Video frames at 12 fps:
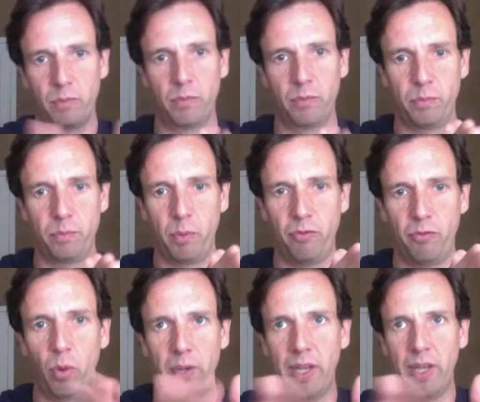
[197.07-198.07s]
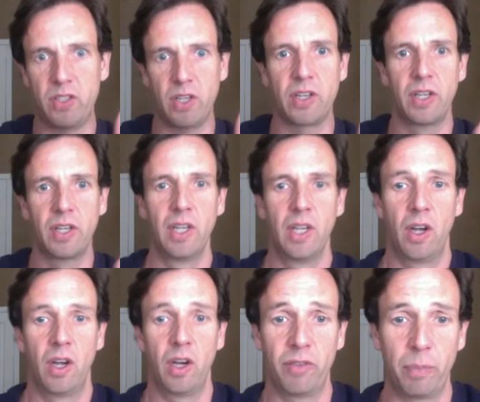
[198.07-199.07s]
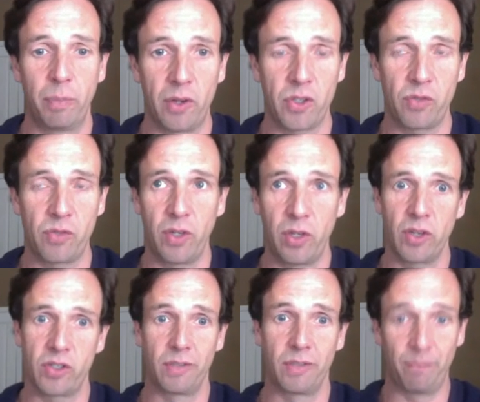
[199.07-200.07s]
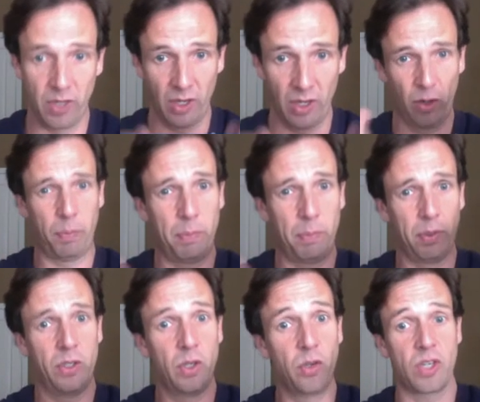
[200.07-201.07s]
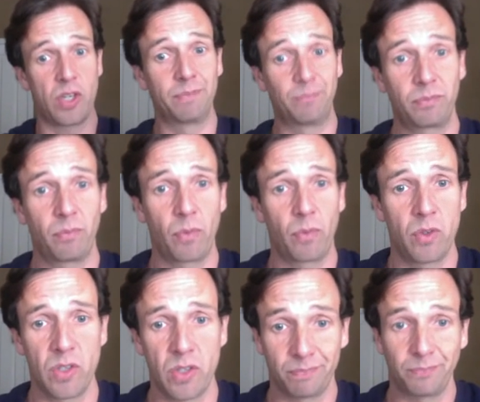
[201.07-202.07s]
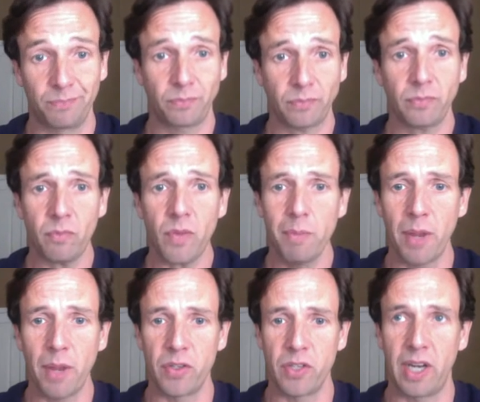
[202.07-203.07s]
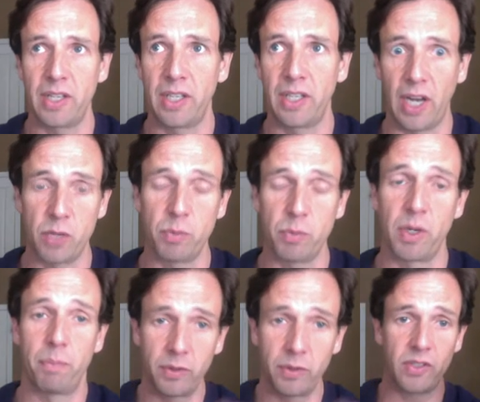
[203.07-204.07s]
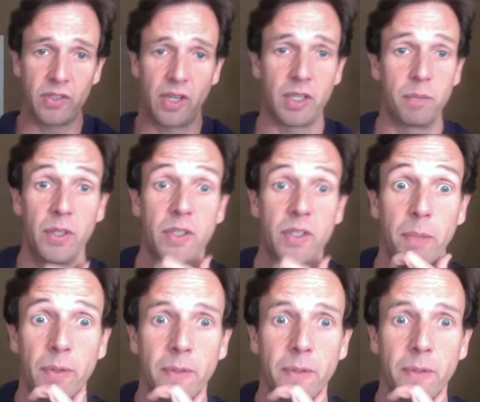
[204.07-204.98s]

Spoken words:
probably formulated over the past few years that a lot of people are using, which is methods of getting engagement up and, say, community building.